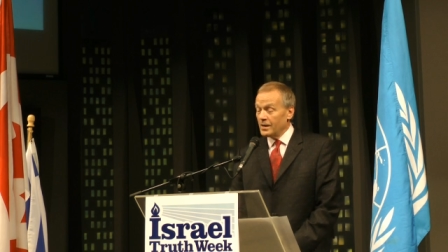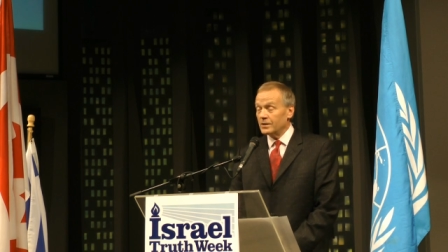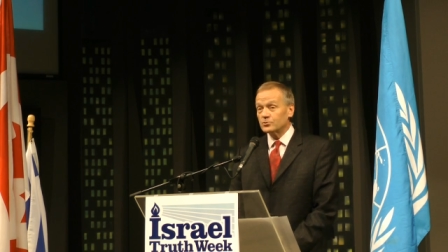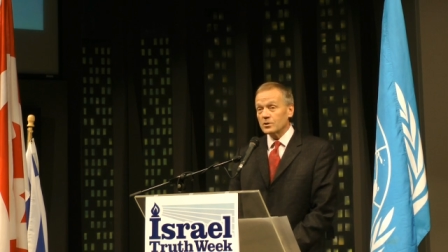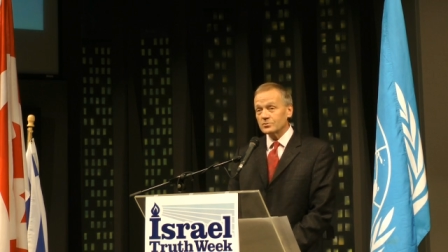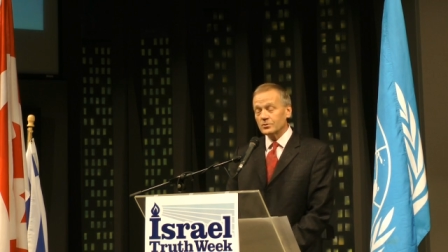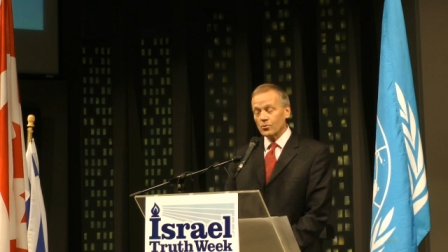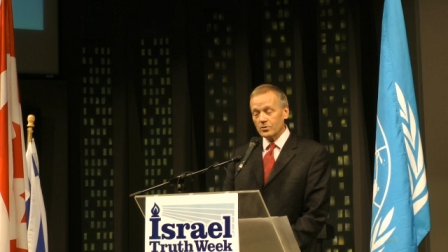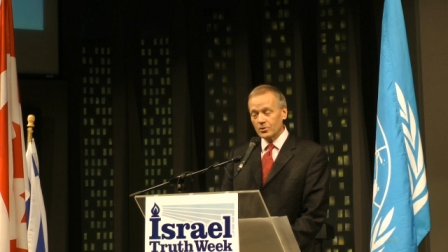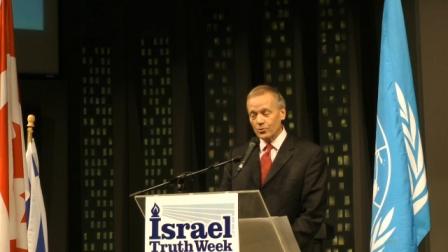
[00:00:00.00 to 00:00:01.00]
He trusted
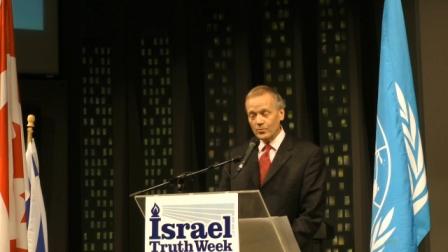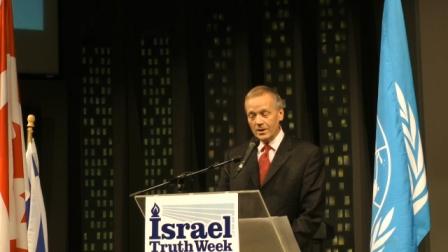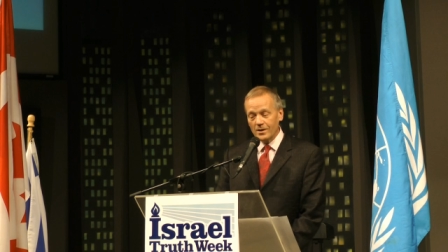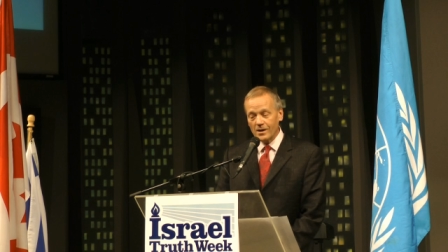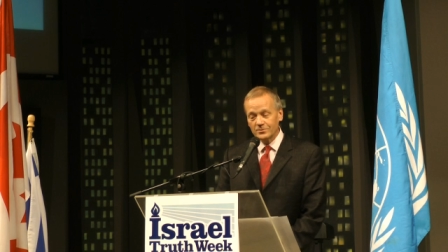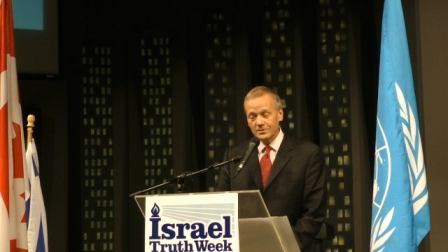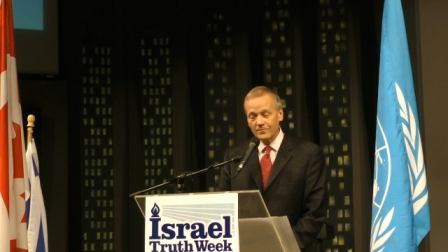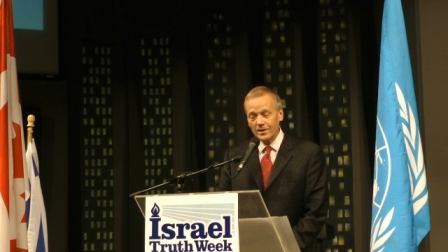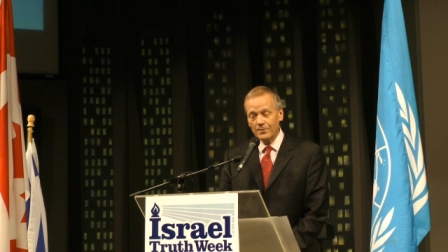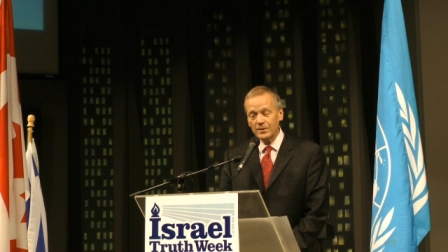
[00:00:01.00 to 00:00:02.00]
North Korea not to
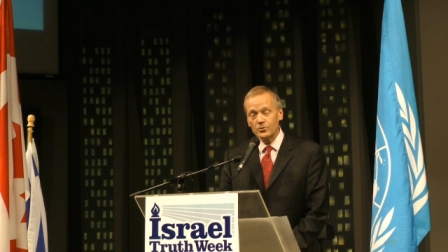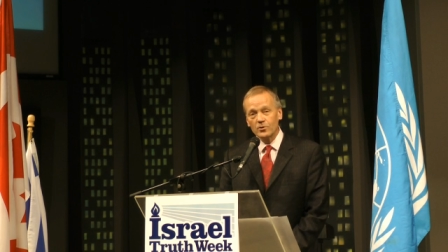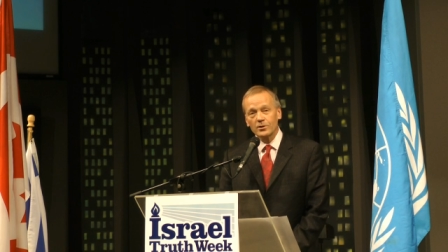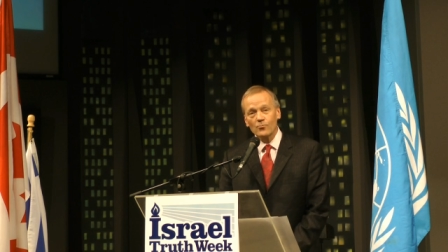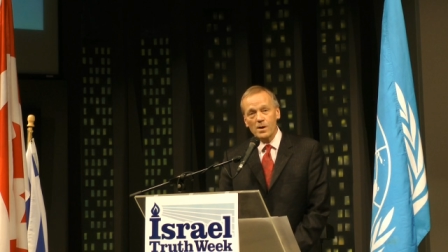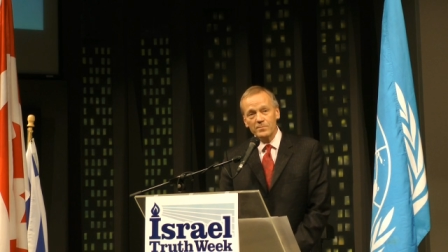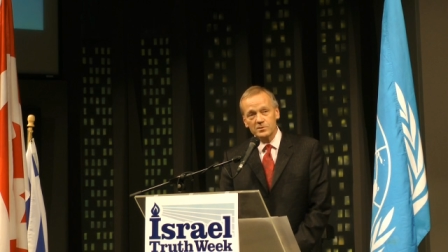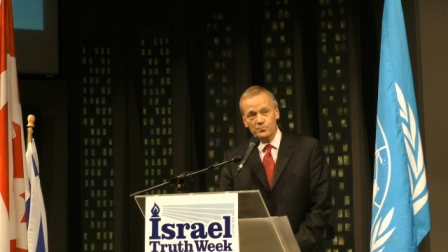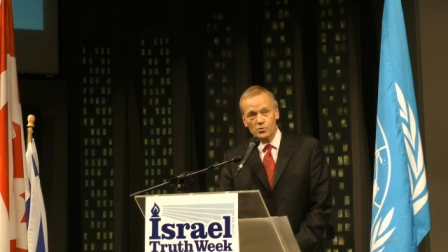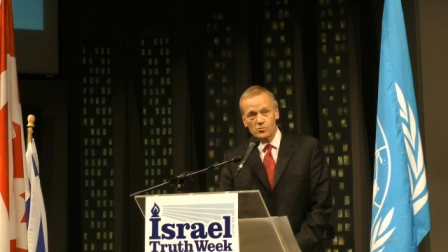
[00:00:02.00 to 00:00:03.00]
develop a nuclear
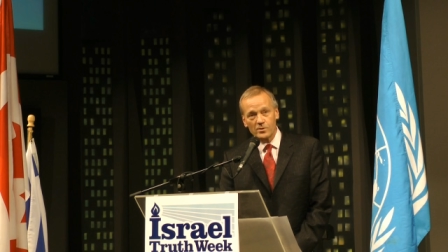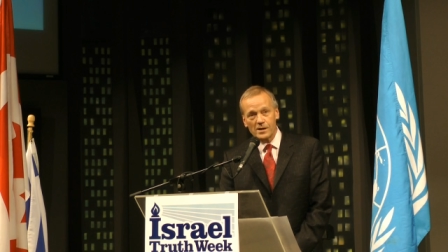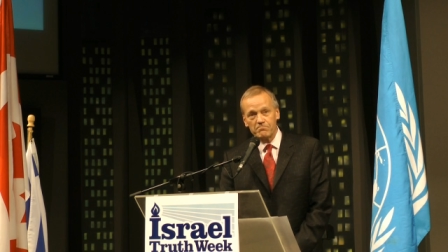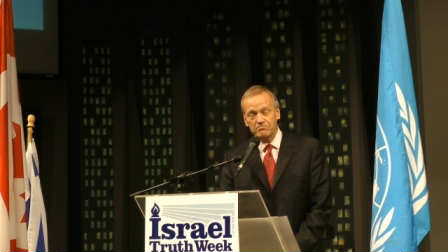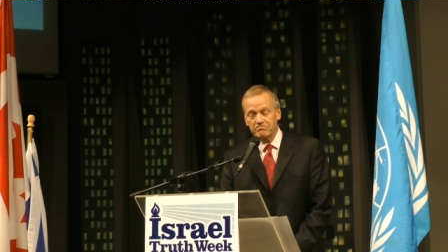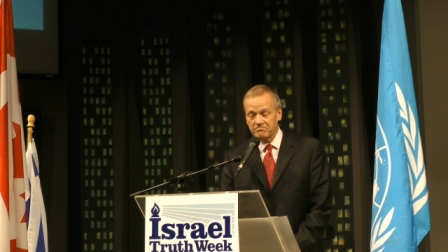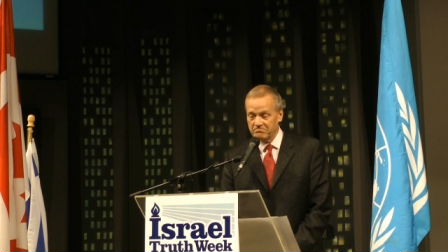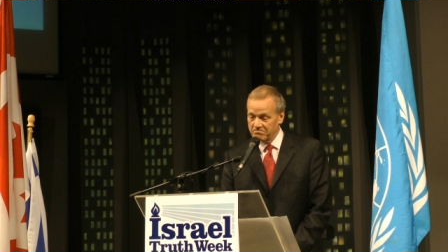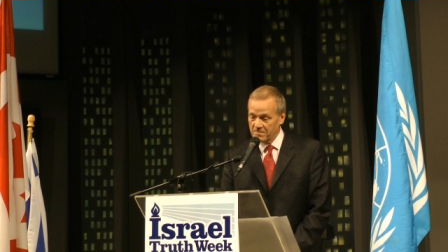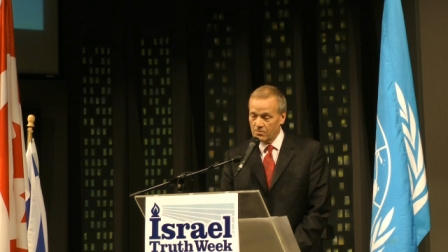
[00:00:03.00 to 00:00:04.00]
weapons program.
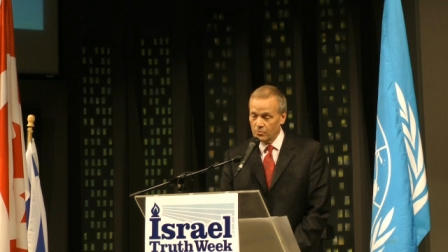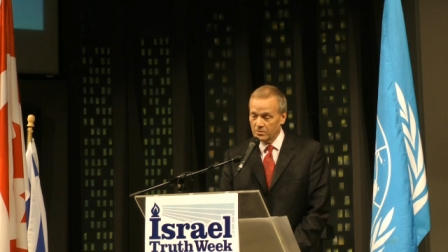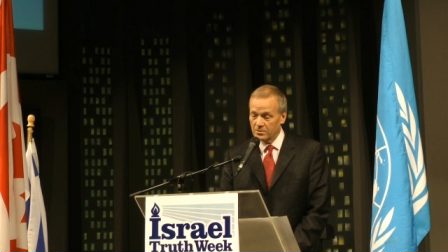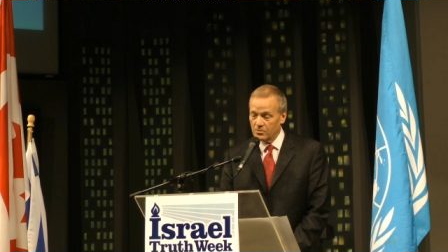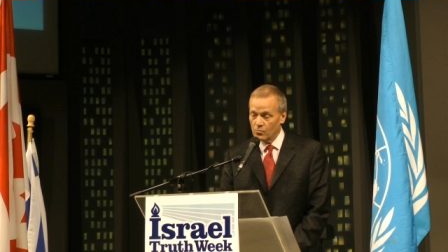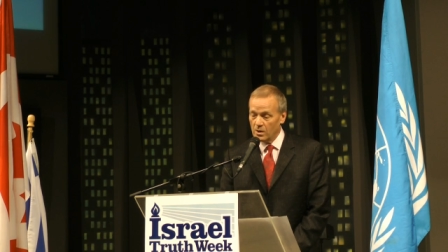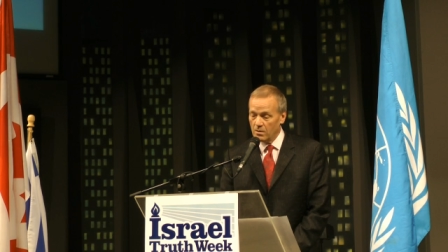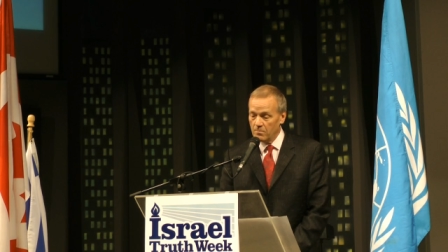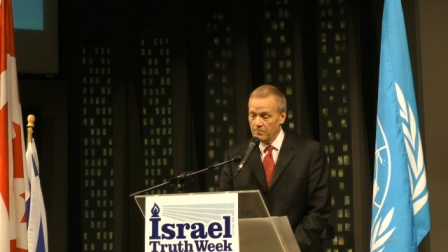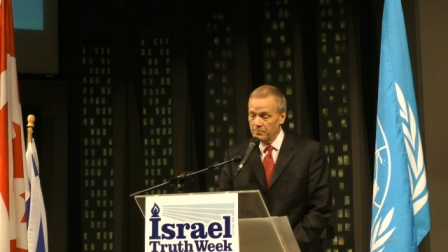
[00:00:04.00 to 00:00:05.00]
That worked out
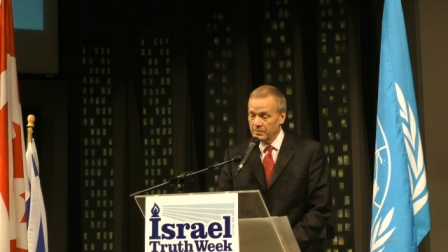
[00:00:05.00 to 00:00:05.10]
well.